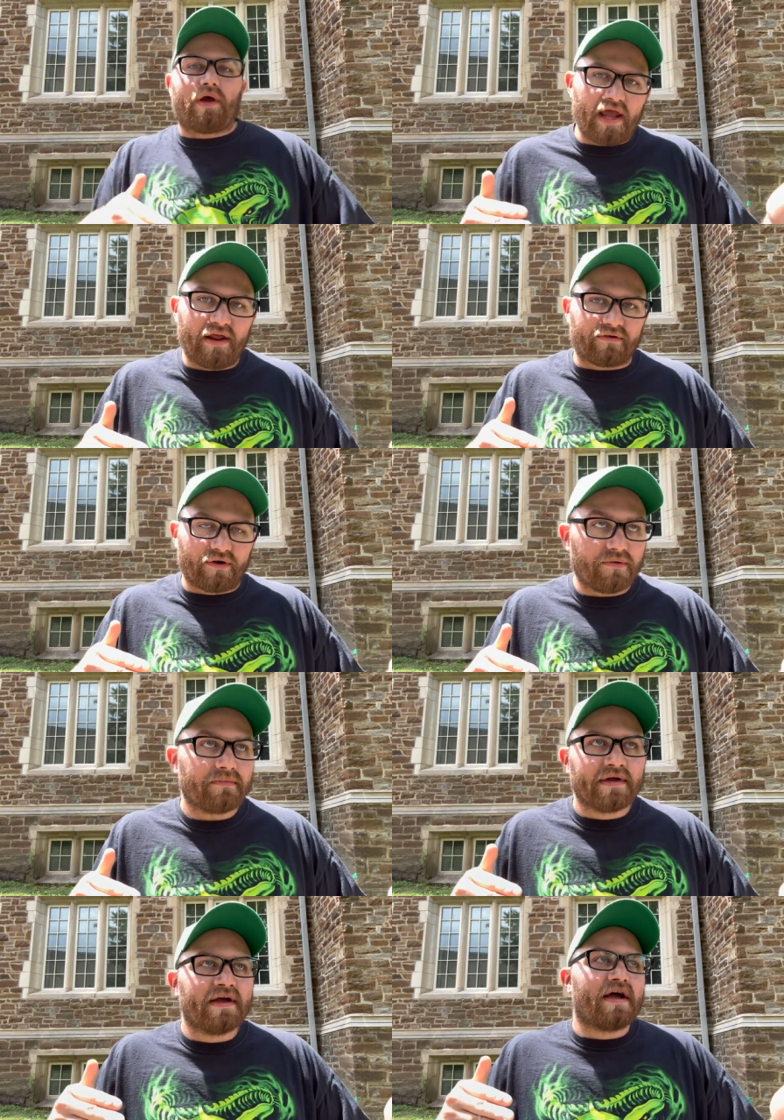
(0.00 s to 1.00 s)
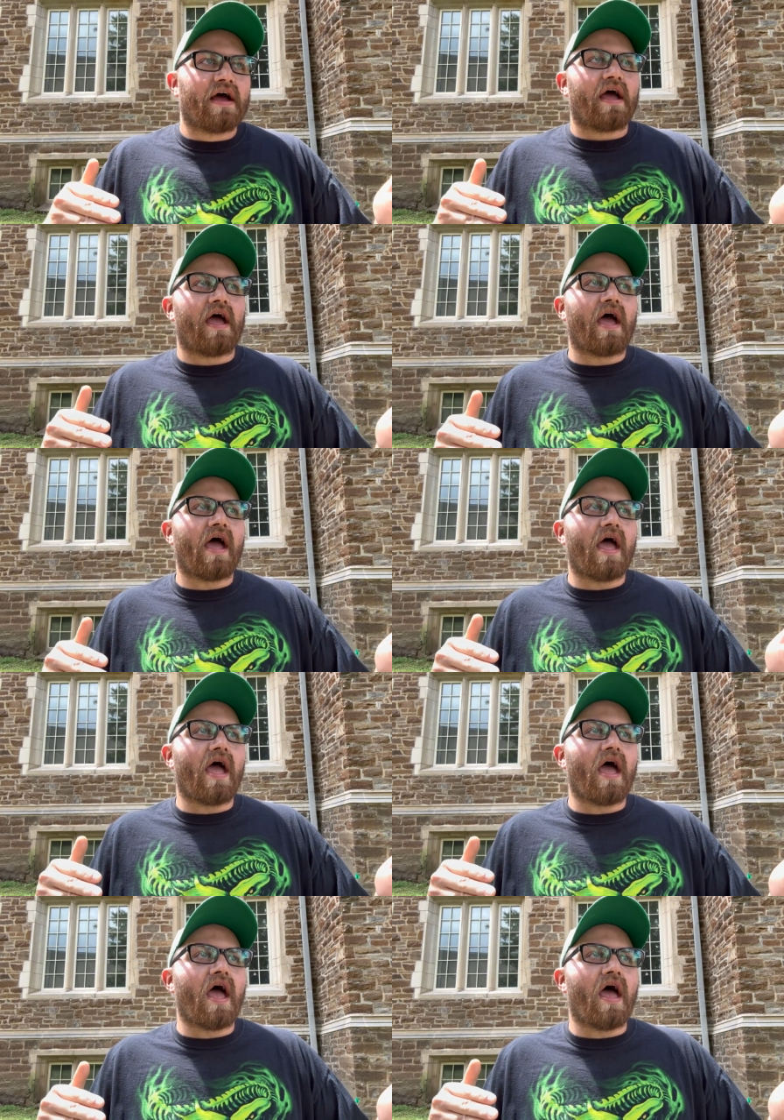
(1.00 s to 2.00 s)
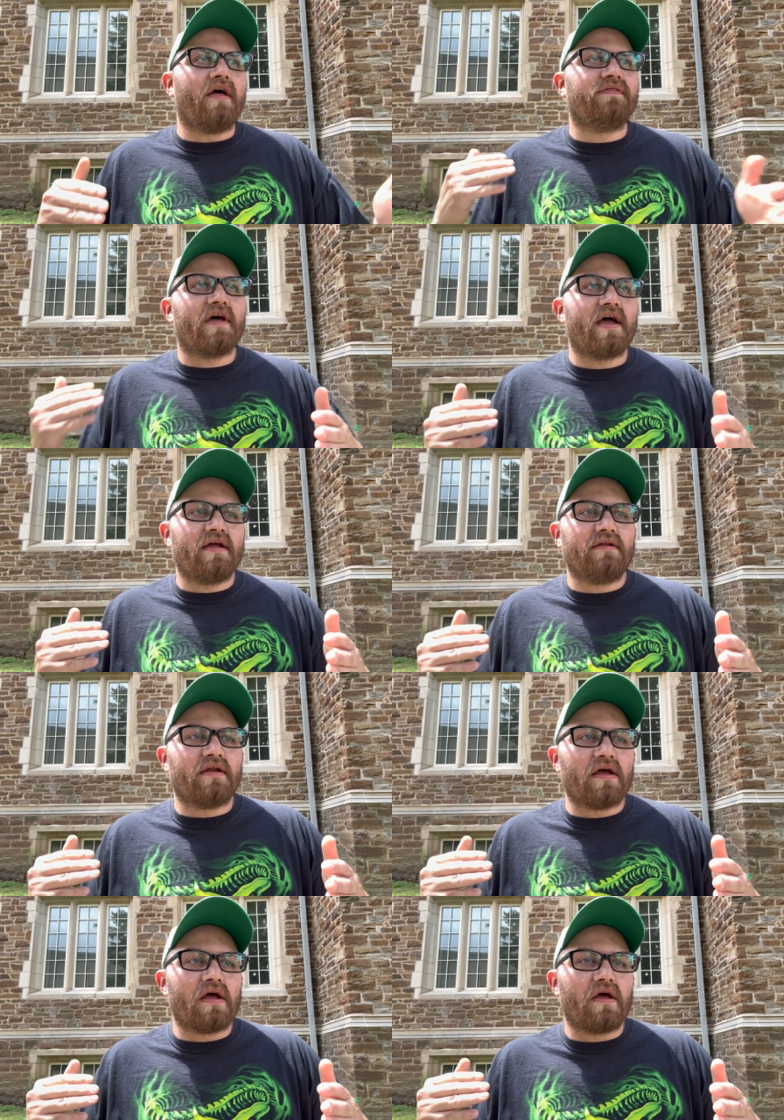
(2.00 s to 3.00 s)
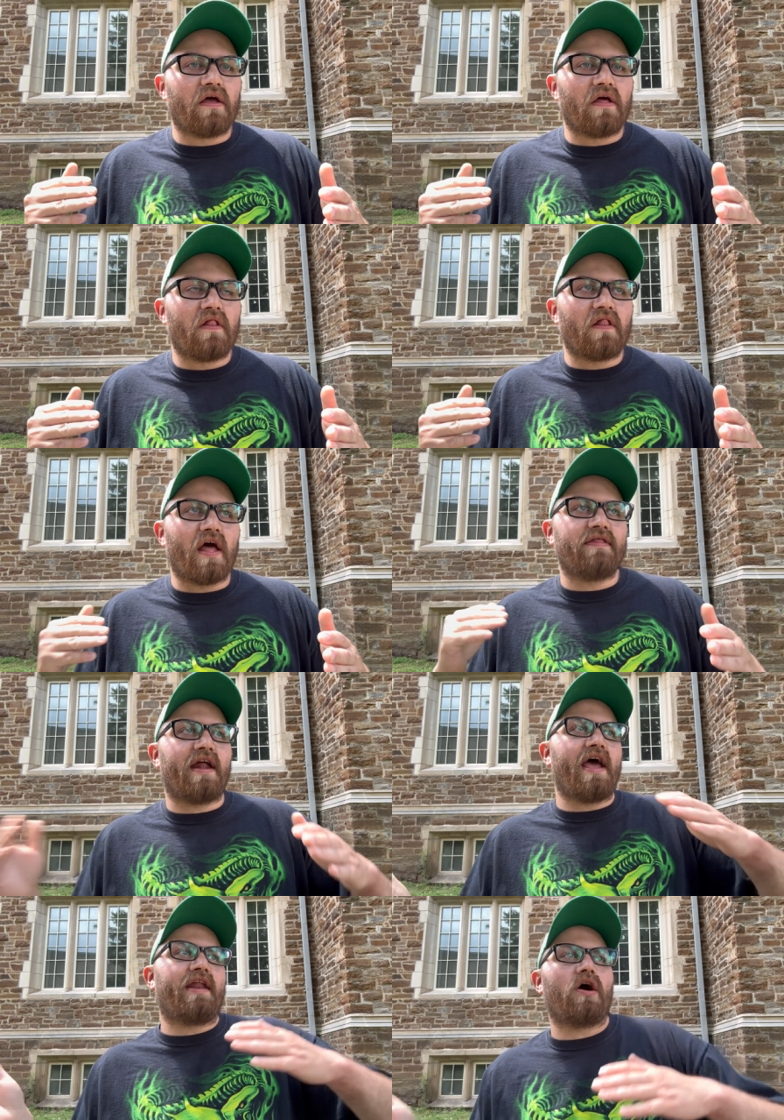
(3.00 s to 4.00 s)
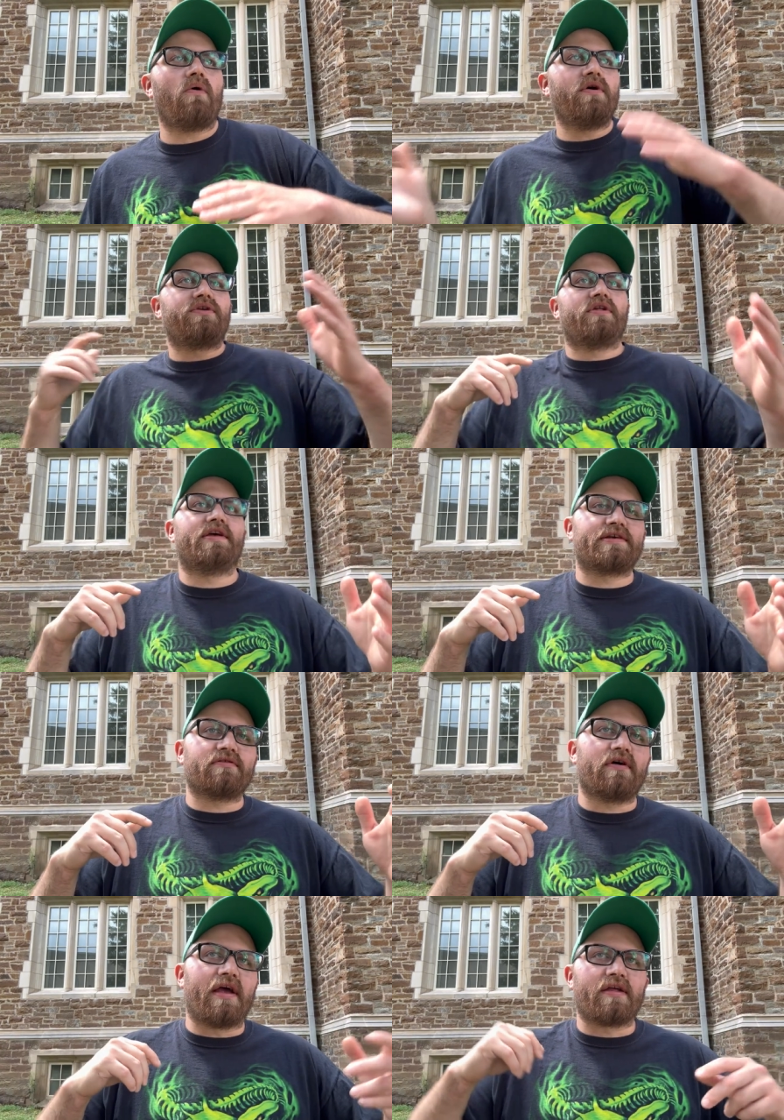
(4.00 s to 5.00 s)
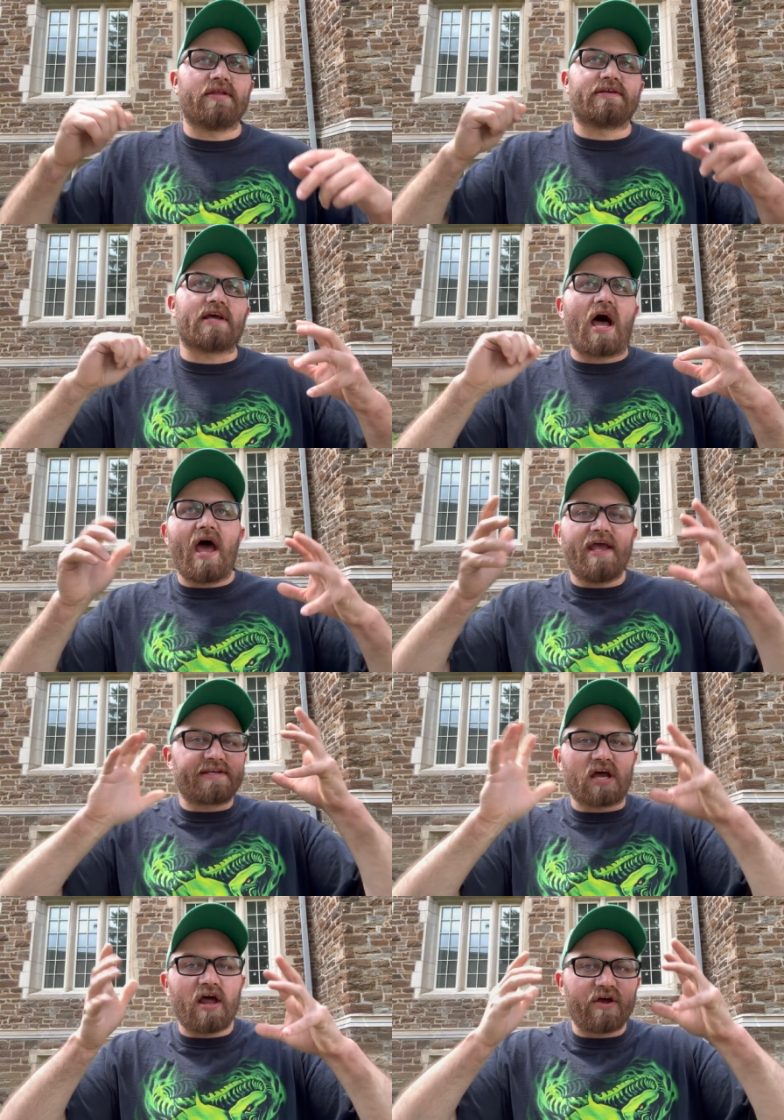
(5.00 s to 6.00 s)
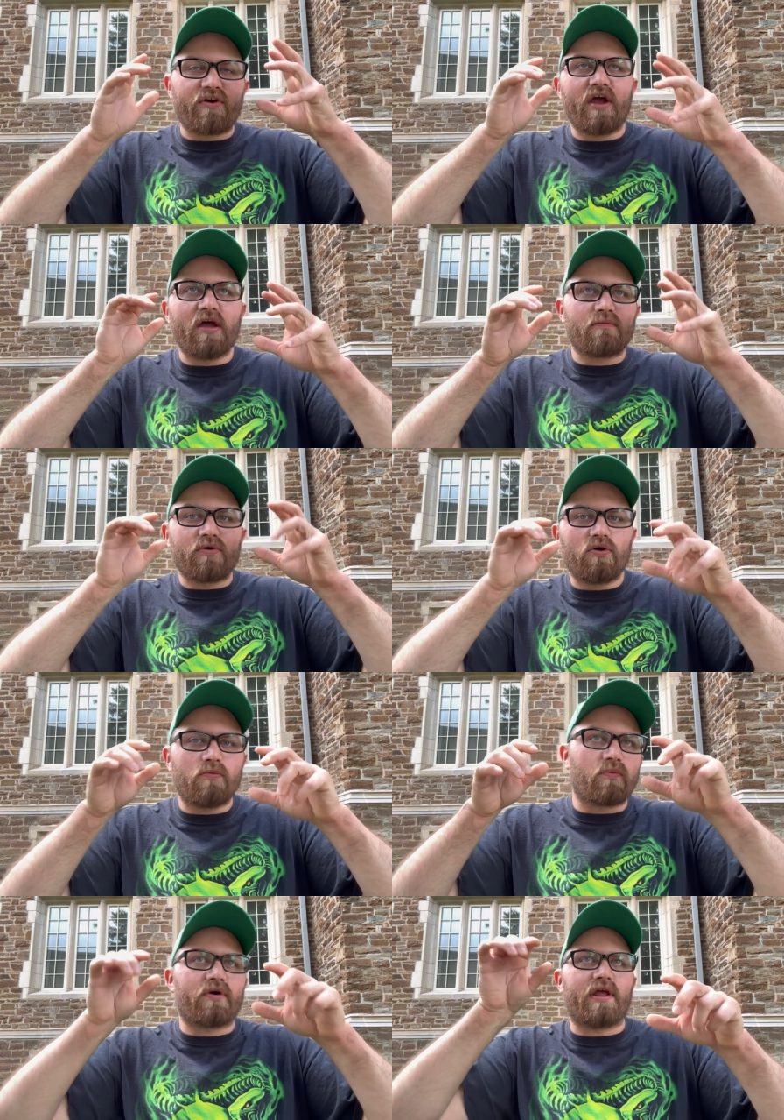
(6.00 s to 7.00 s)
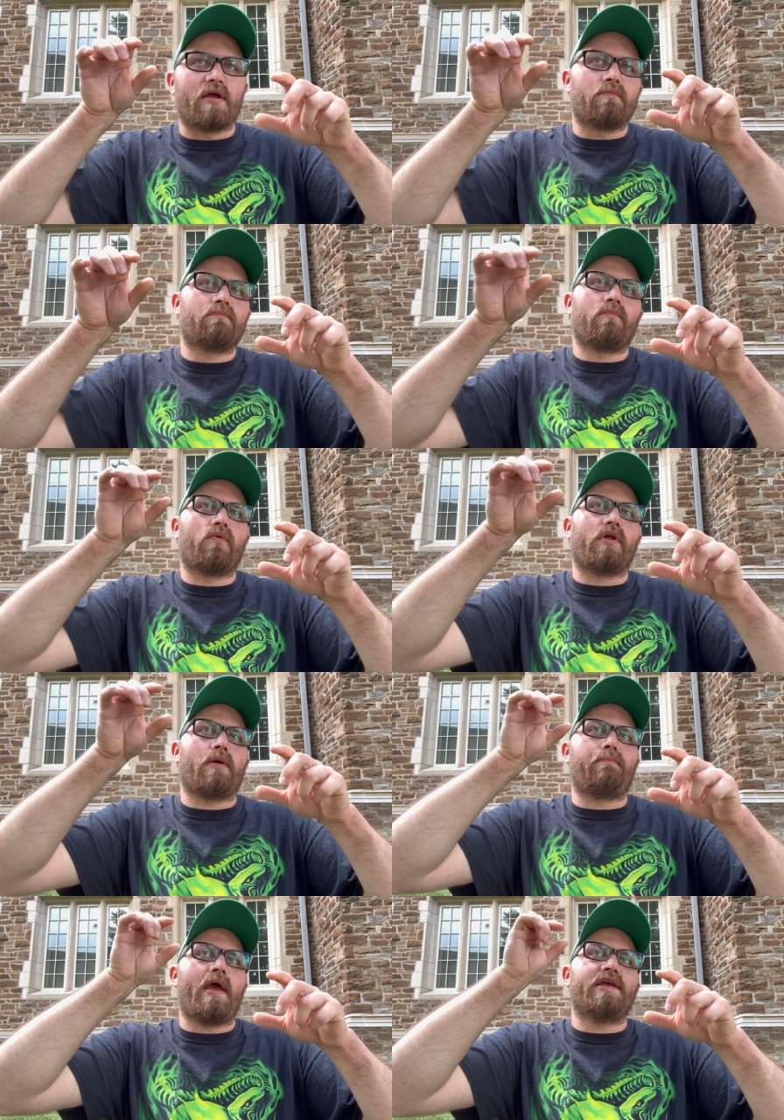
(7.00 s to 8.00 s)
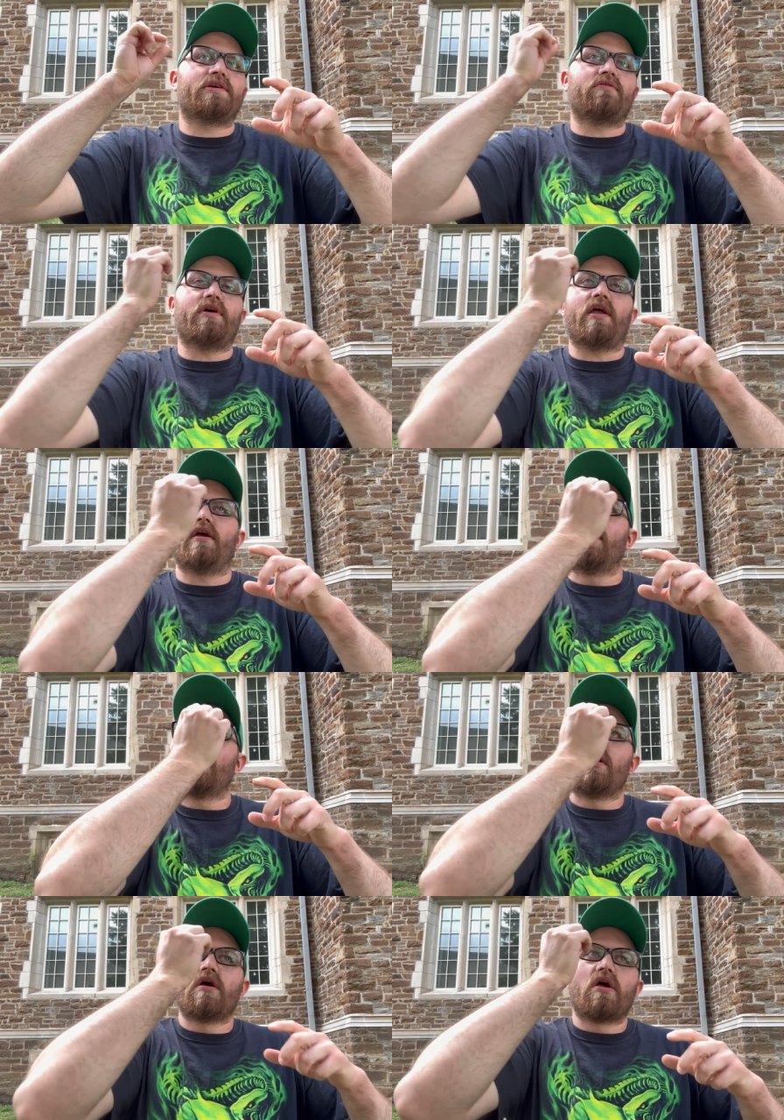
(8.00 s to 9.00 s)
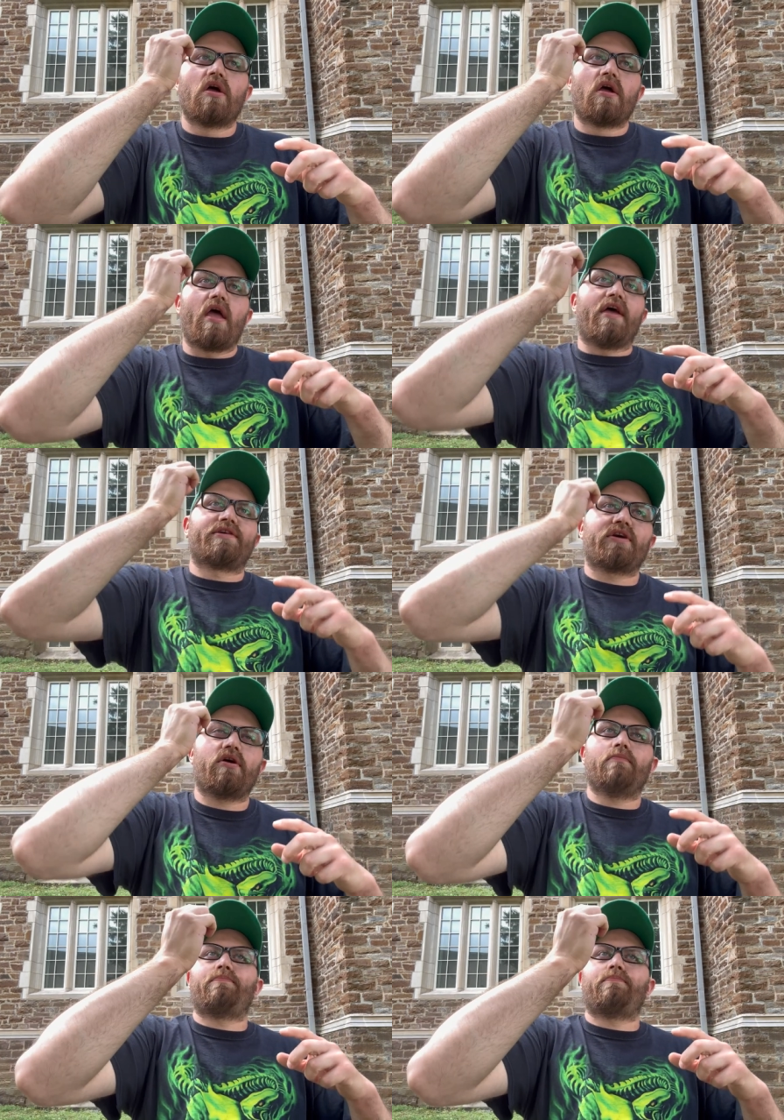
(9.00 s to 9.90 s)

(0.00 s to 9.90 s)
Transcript: waiting room, and then and then I had to go into this like this eye sonogram room where they where they basically at certain